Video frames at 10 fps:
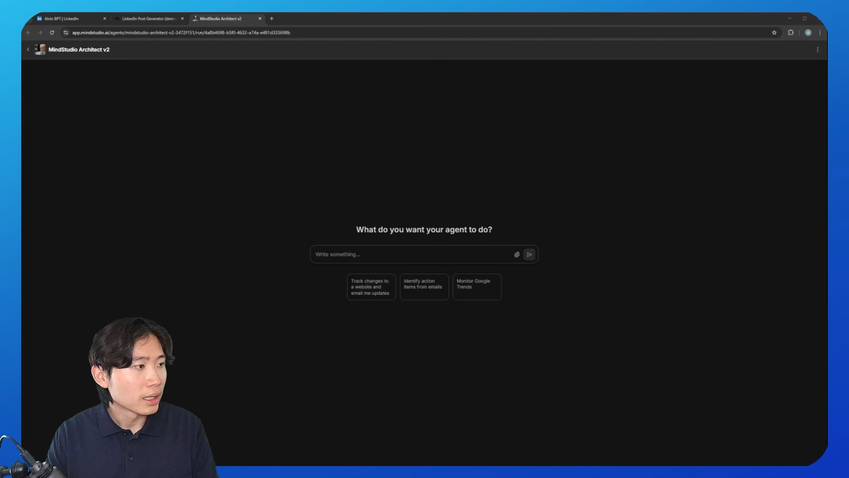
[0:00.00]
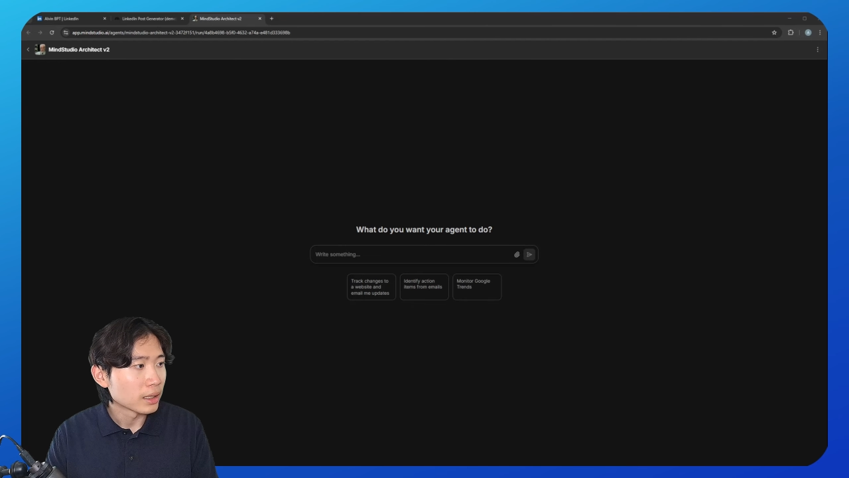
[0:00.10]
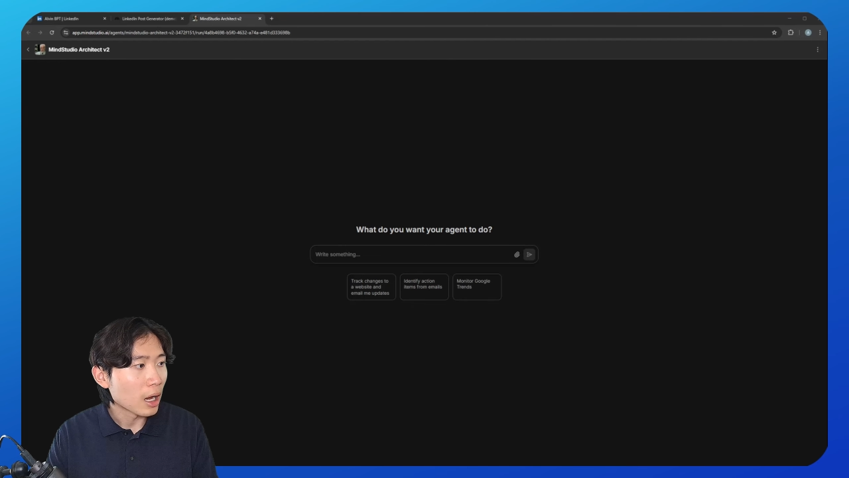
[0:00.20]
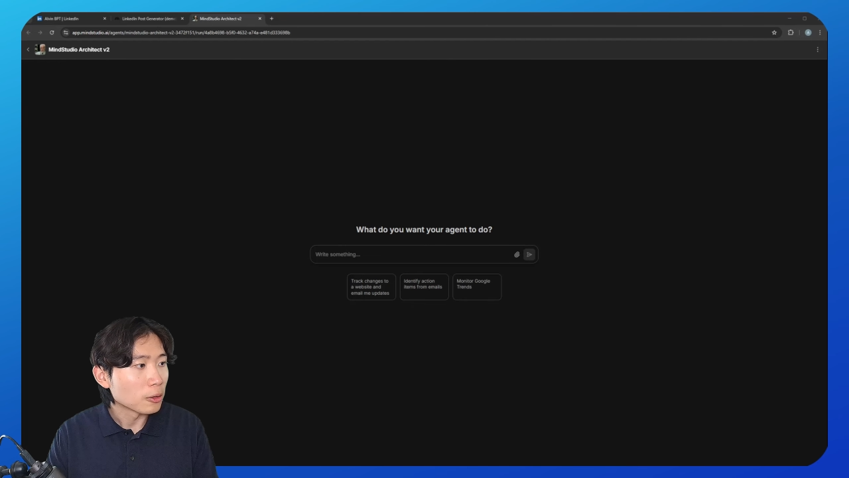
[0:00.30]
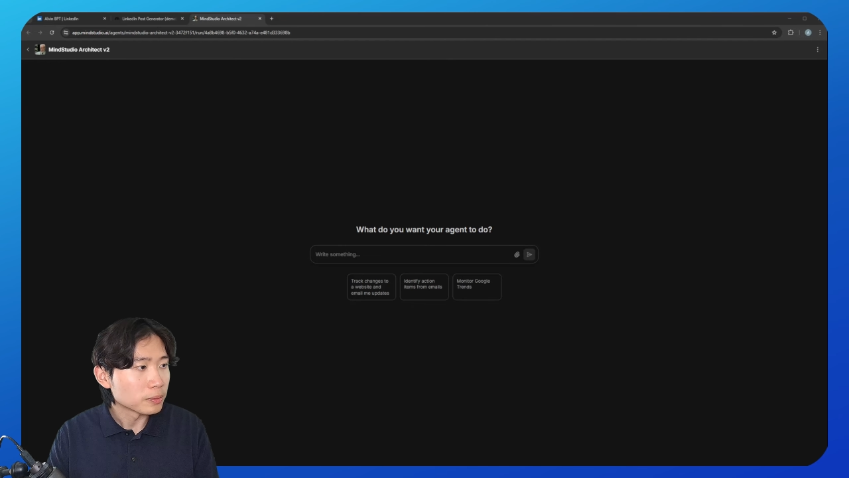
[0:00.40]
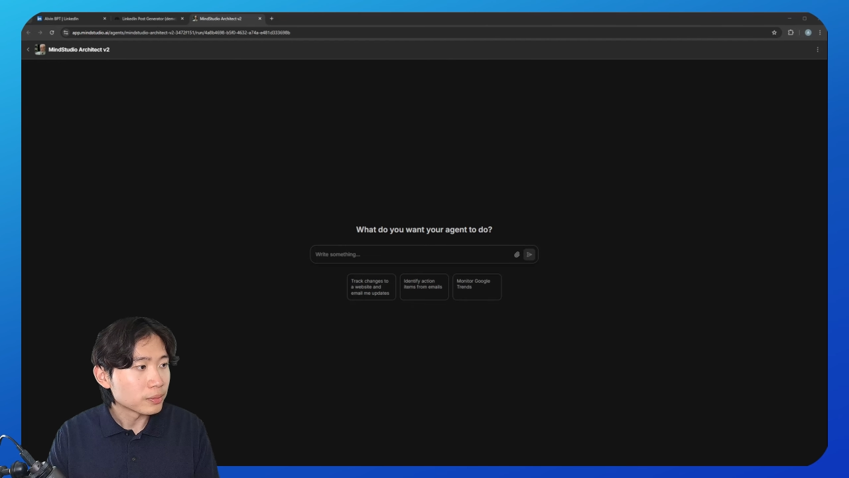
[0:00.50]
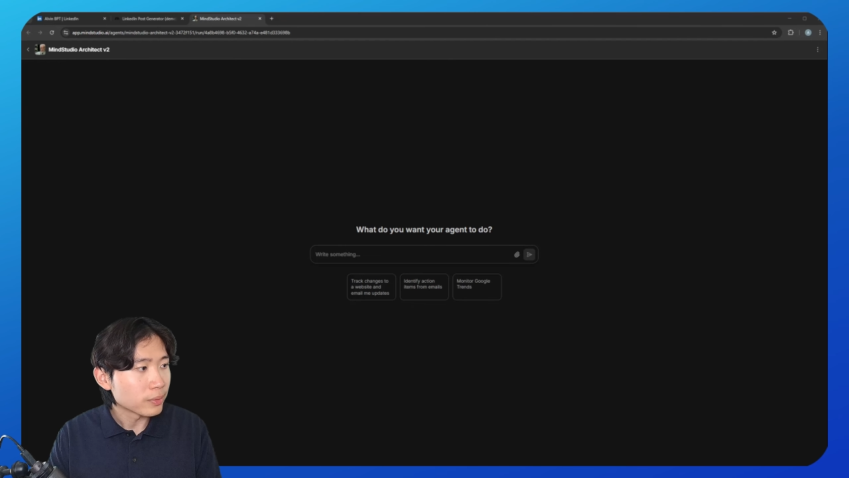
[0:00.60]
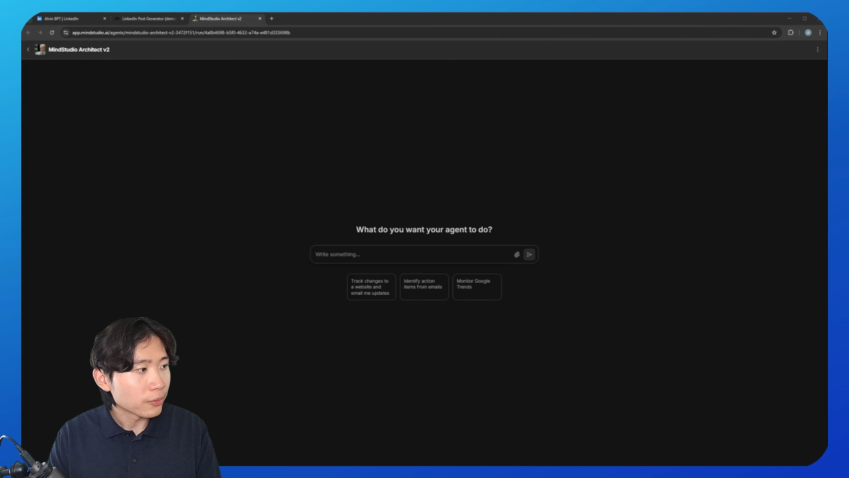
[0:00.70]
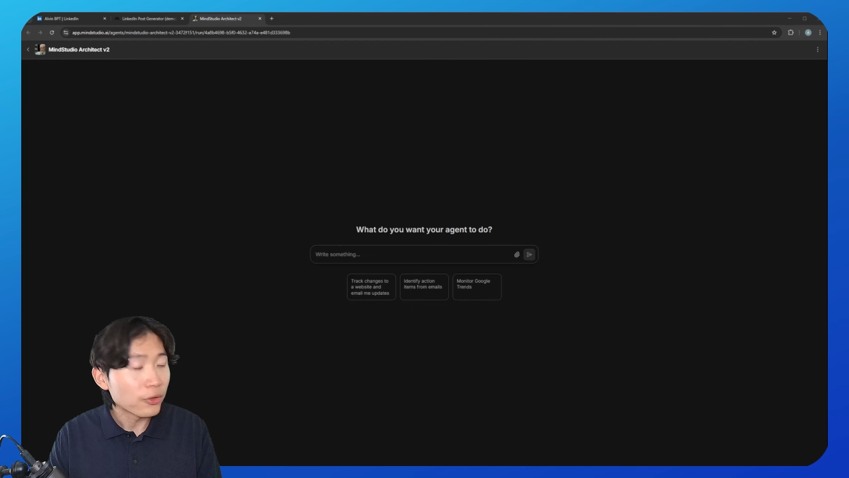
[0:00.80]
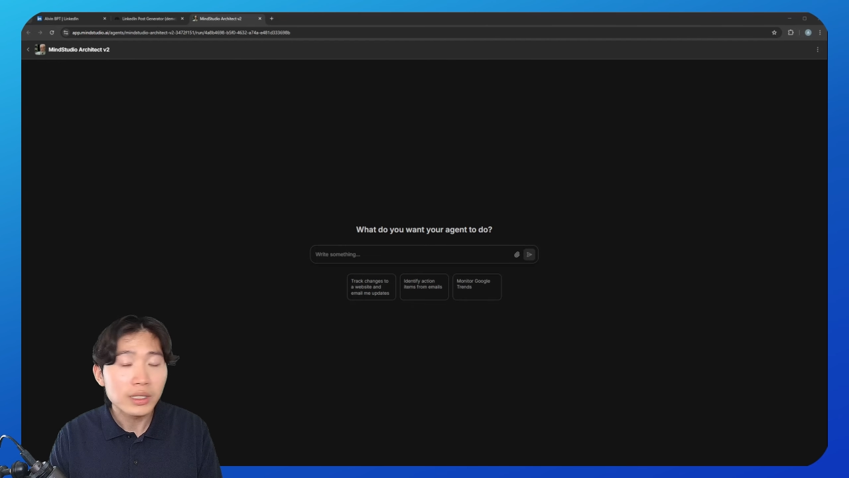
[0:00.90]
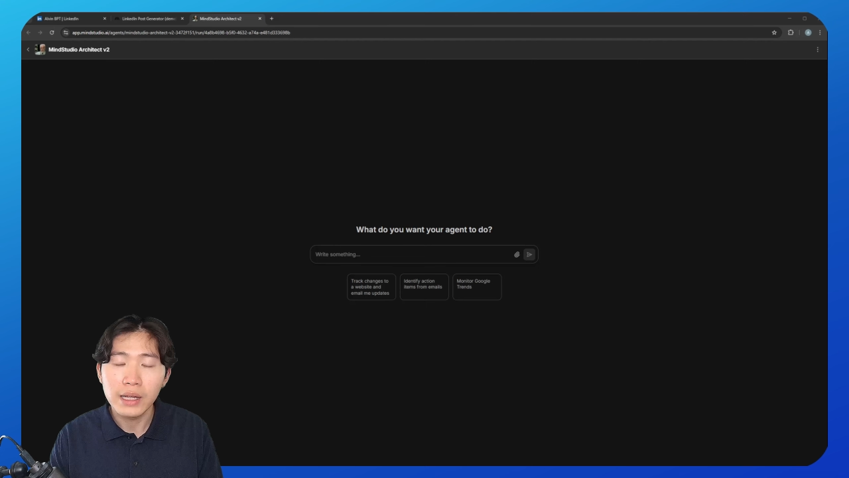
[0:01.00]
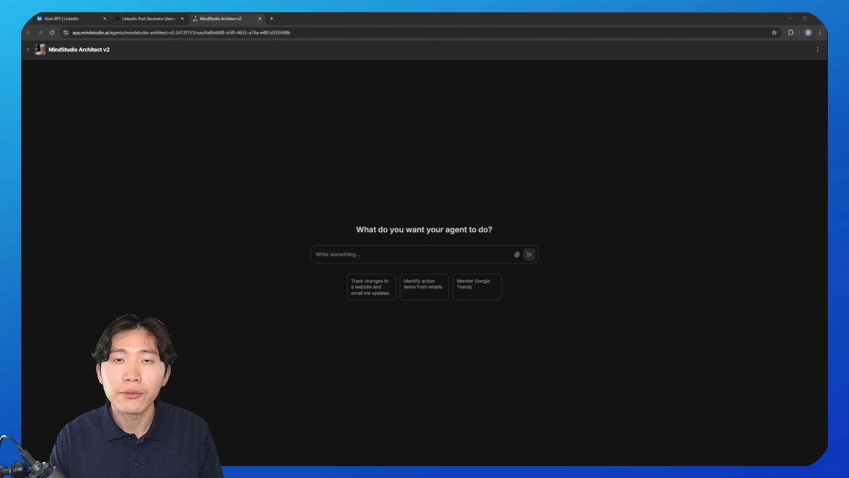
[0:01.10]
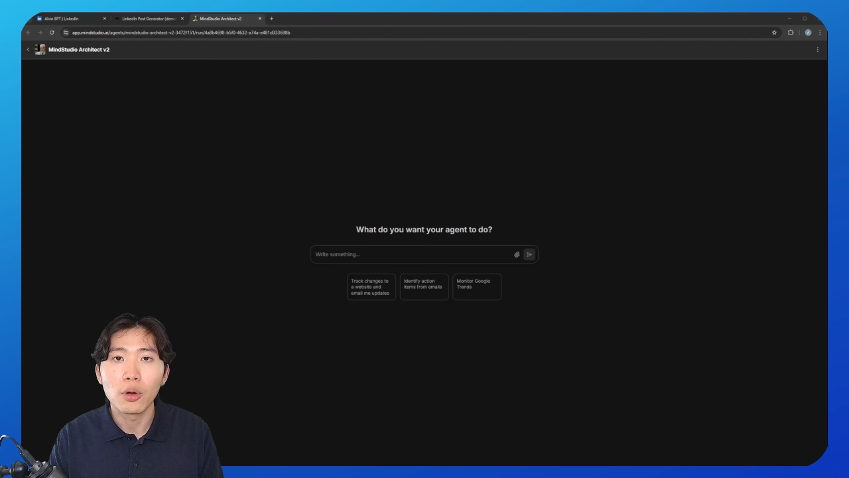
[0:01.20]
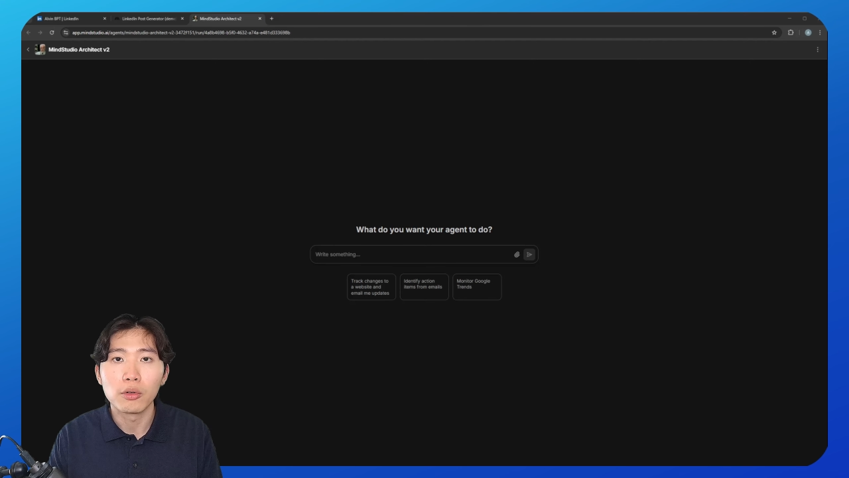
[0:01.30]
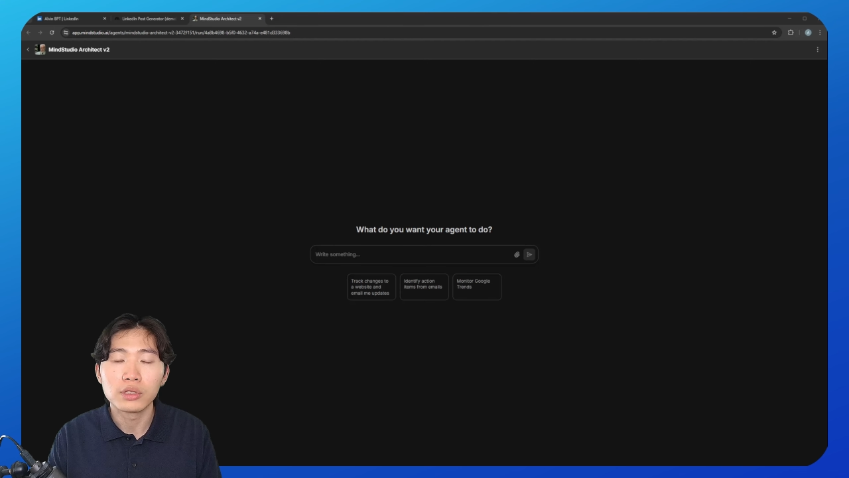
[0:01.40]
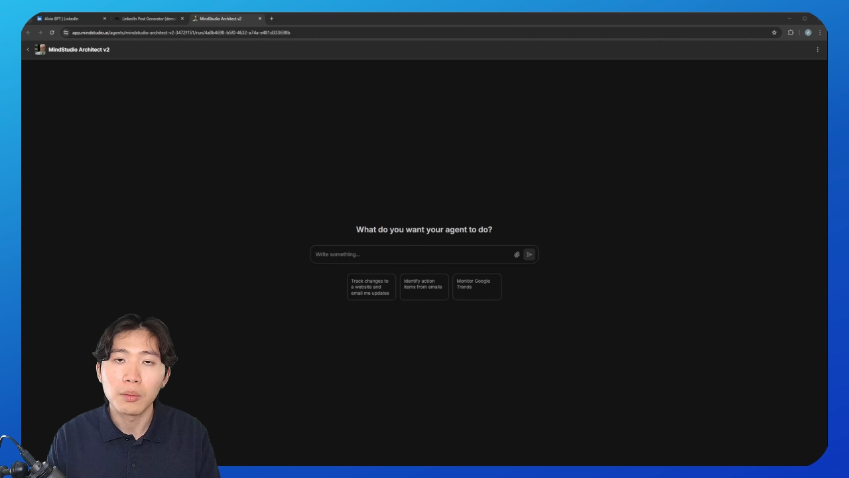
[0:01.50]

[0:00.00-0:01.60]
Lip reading: Now, first and foremost,